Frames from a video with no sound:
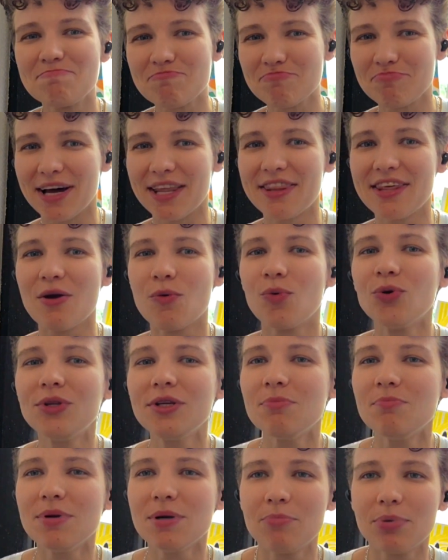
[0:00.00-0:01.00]
but they
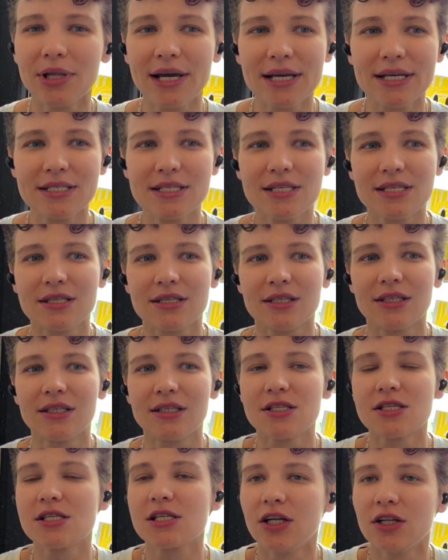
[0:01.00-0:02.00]
wouldn't be placed
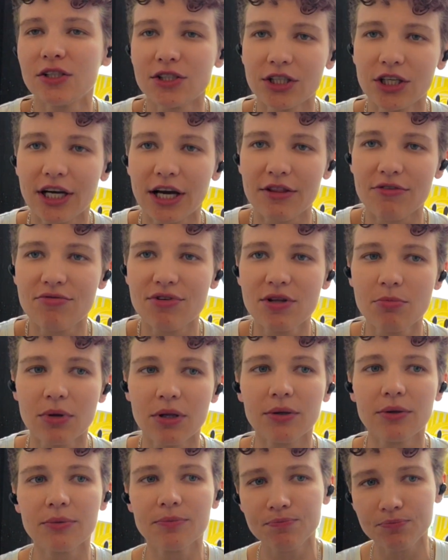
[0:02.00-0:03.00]
in solitary
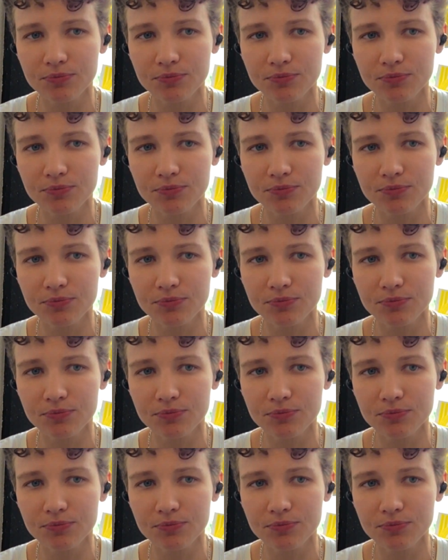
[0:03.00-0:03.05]
confinement.